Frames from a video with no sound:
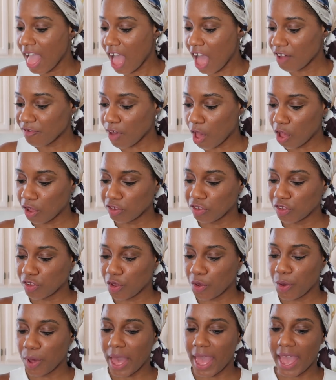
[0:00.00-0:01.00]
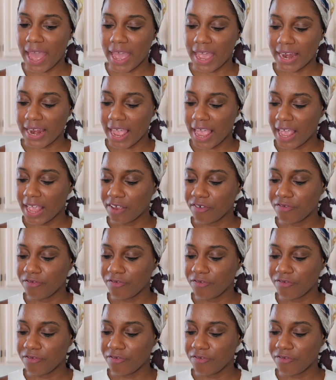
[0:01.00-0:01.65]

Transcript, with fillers: I've also had a